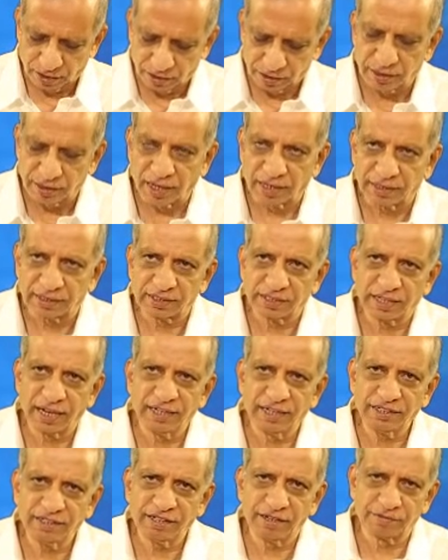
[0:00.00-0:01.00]
The
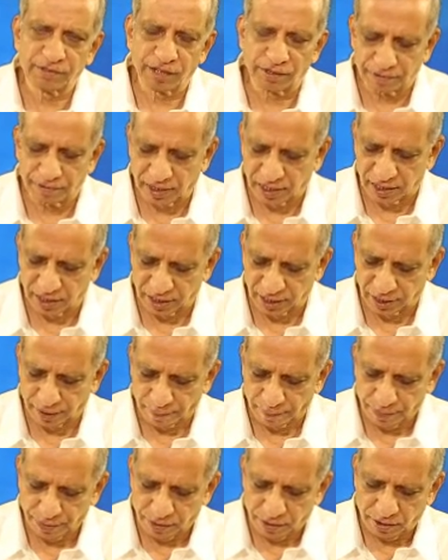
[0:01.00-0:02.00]
size of the fire
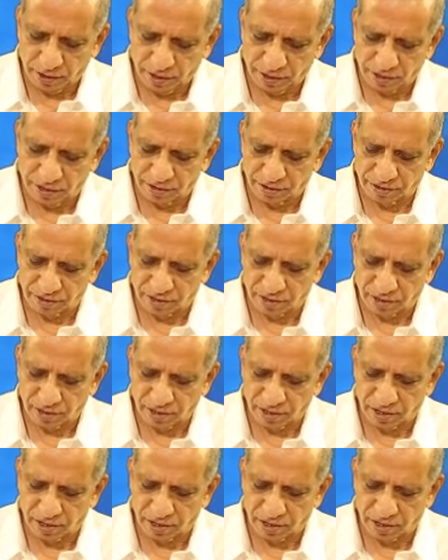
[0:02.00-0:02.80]
is